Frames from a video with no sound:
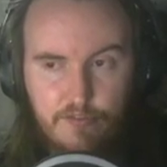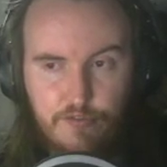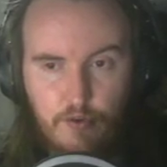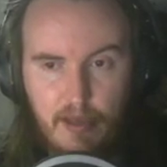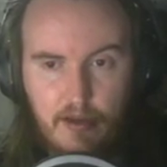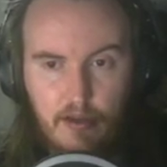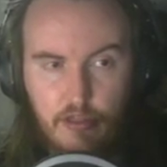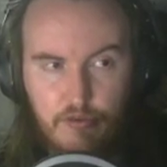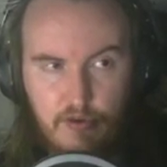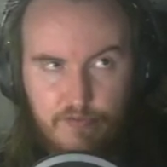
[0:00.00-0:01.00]
the 4 mana
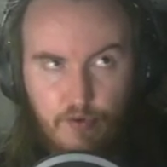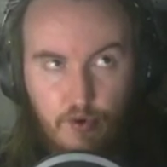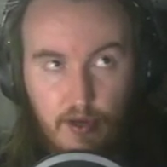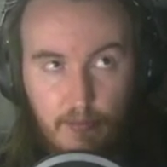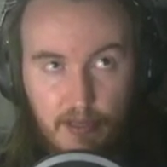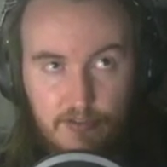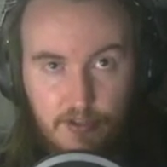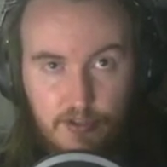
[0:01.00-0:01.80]
3/4 elemental